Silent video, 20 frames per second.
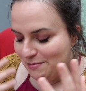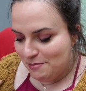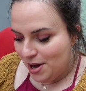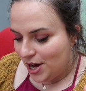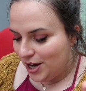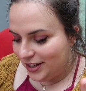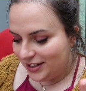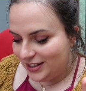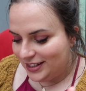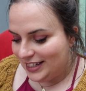
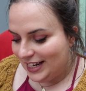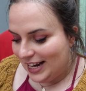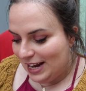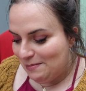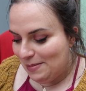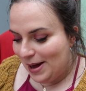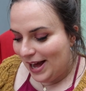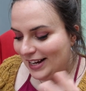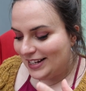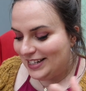mugs, tea
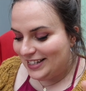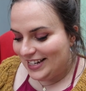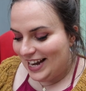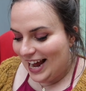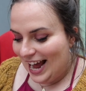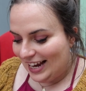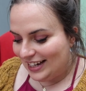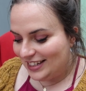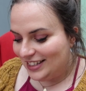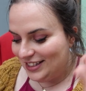bags,
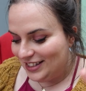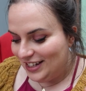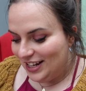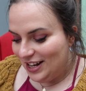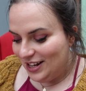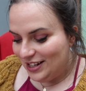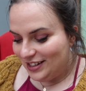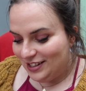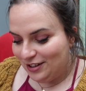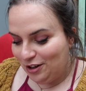snacks,
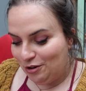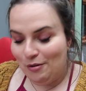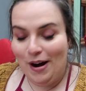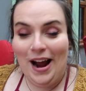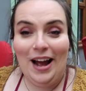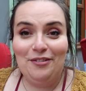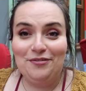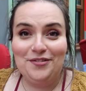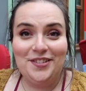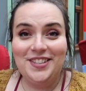
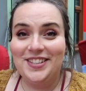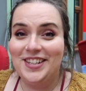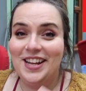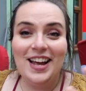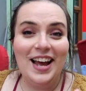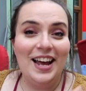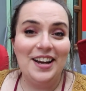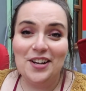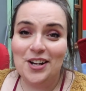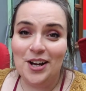crafts,
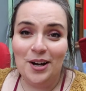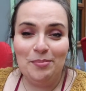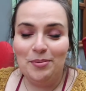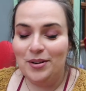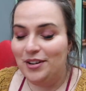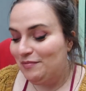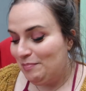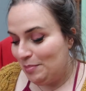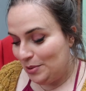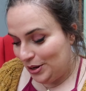and a
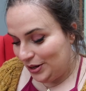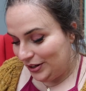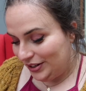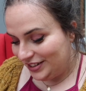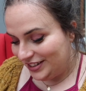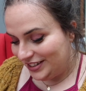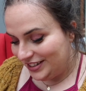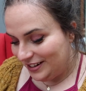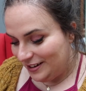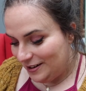couple of
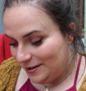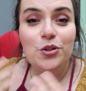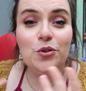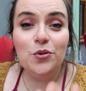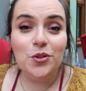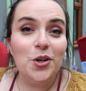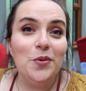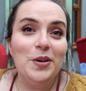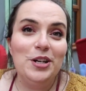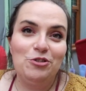books. I was
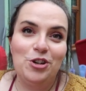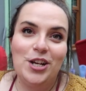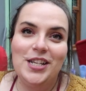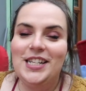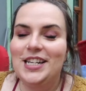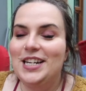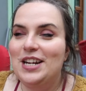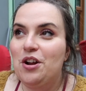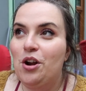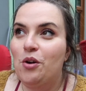also
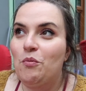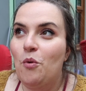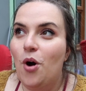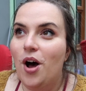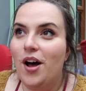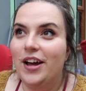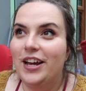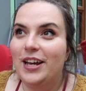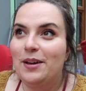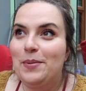interested in
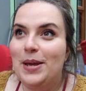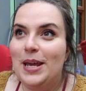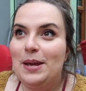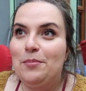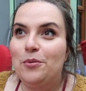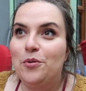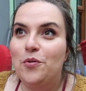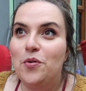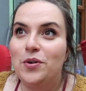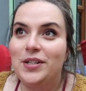why
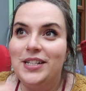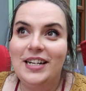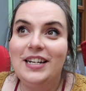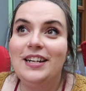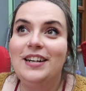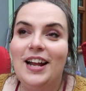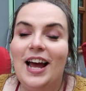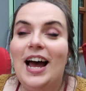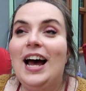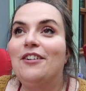people
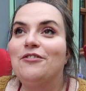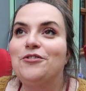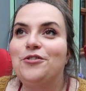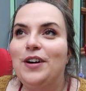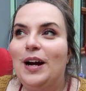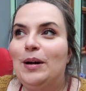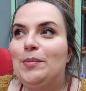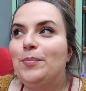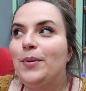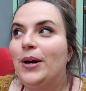didn't have
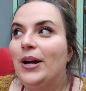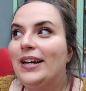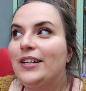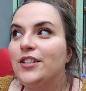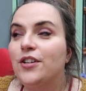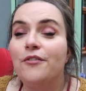grab bags.